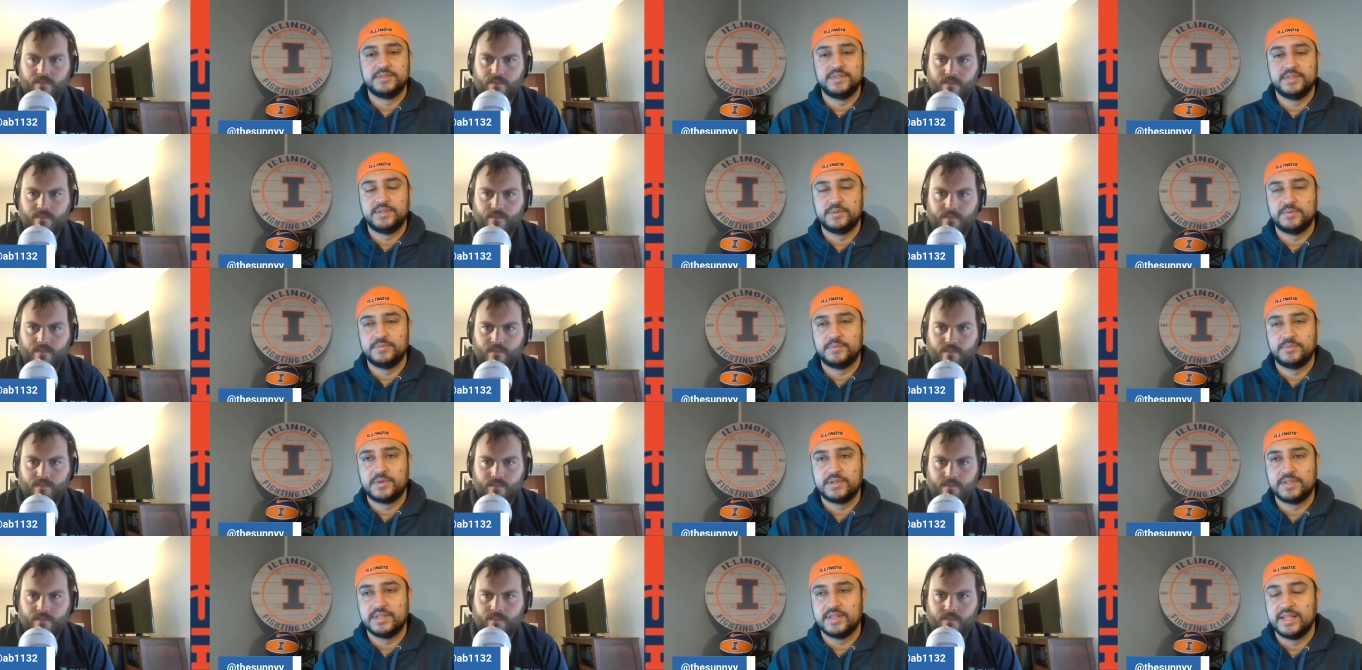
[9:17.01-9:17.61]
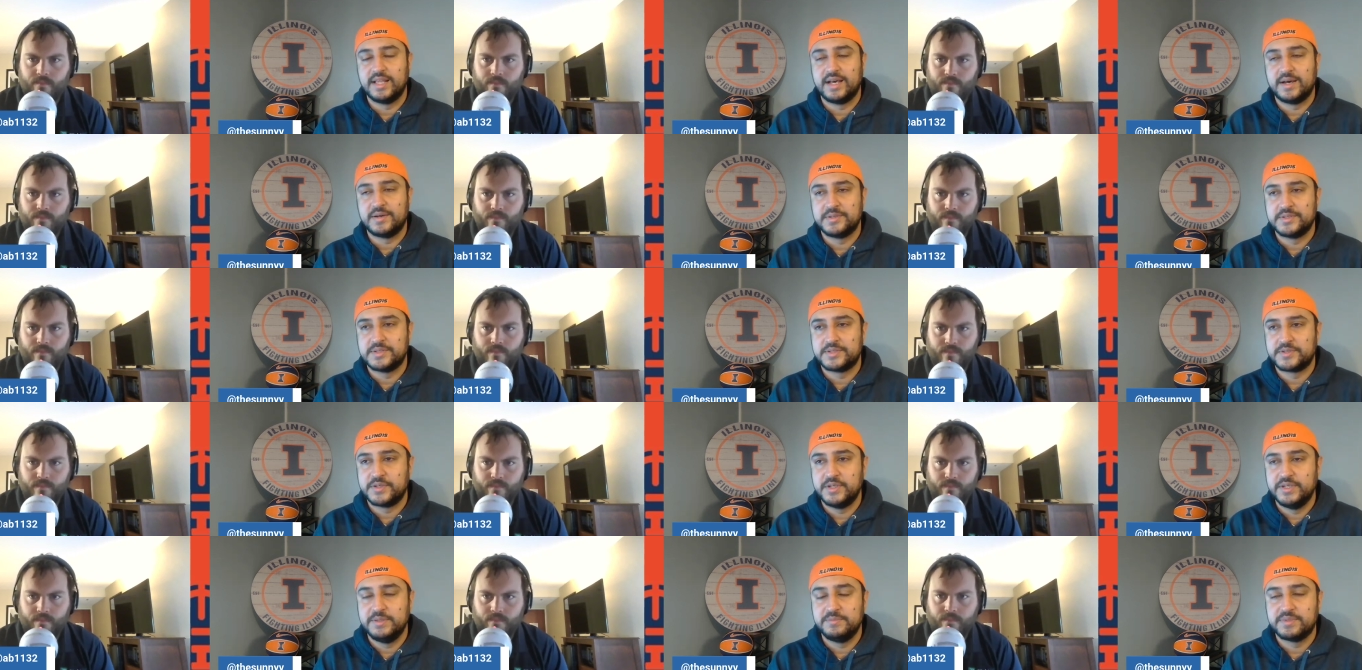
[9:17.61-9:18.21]
Speaker 1: You know, one of the loudest
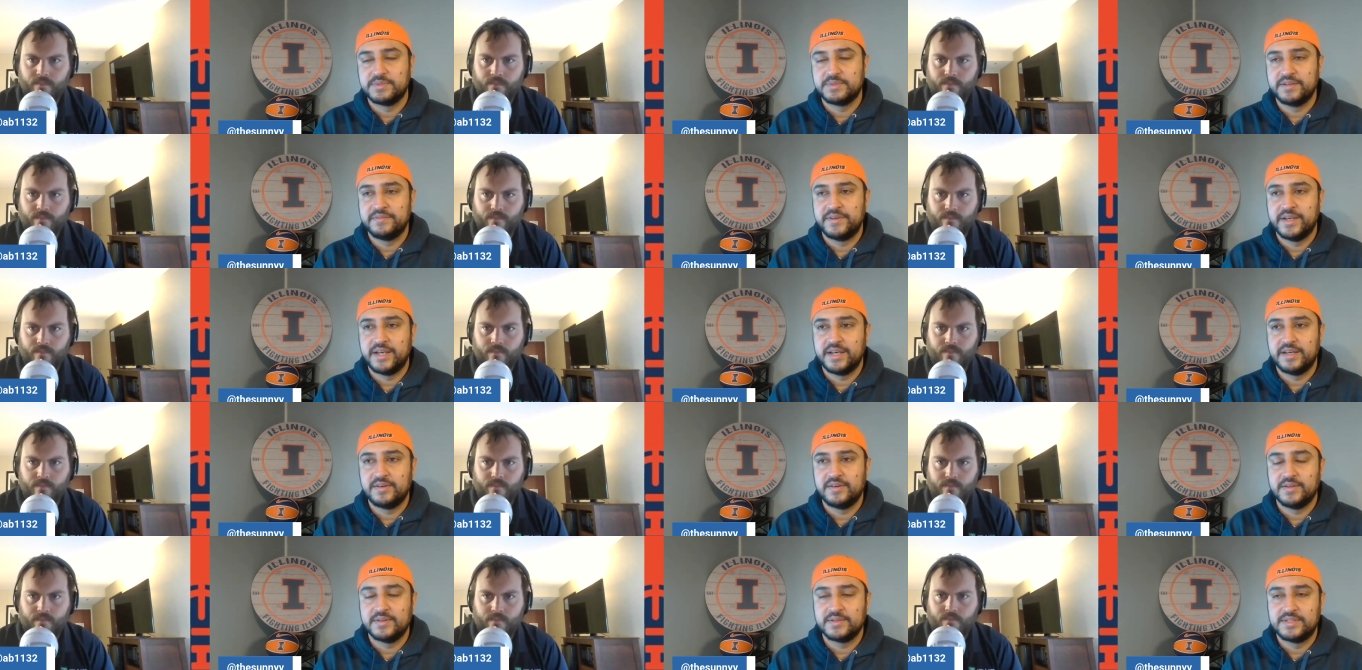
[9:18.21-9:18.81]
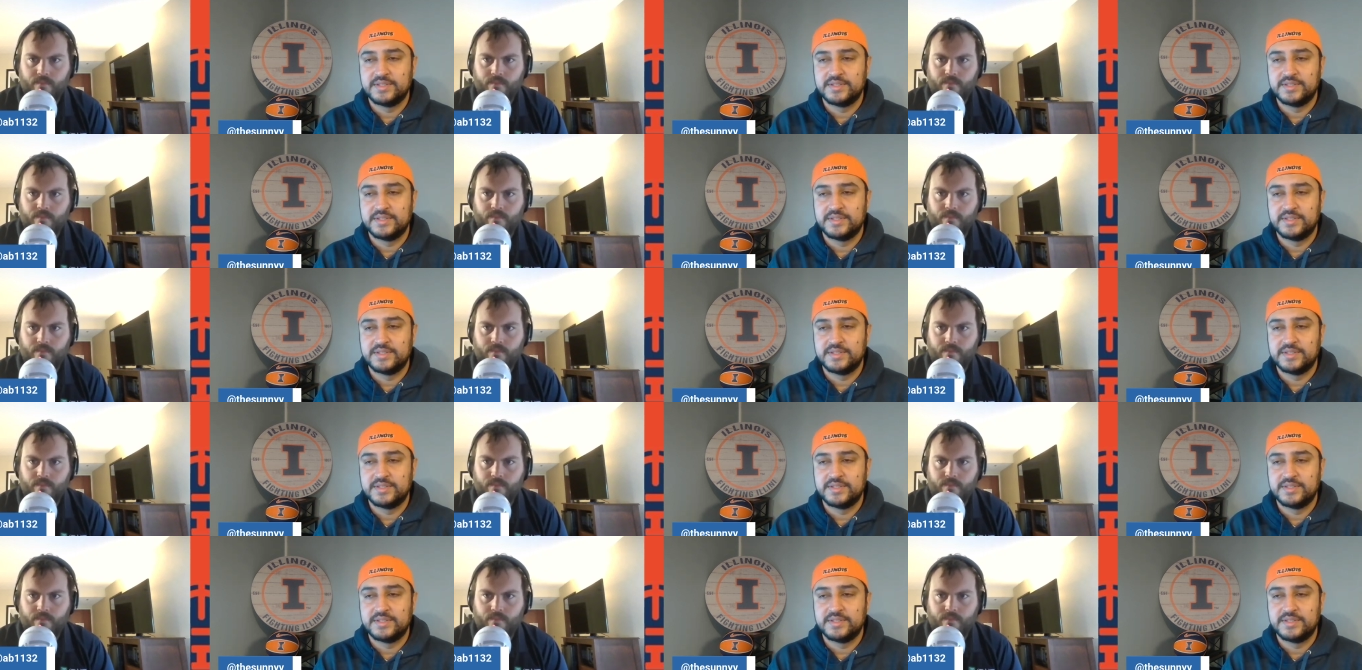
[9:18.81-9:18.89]
screams I've had all